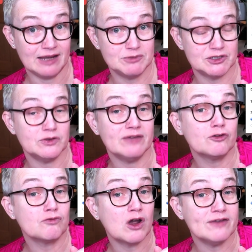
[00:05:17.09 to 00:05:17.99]
so they've
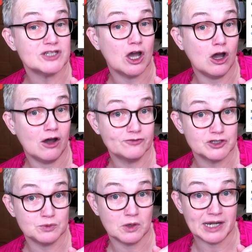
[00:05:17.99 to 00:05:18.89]
arrived after the
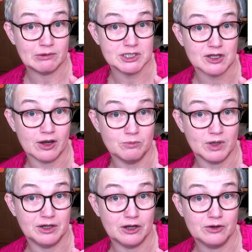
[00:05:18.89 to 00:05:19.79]
1 hour time
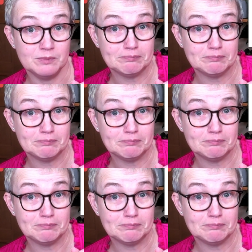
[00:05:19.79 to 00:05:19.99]
window?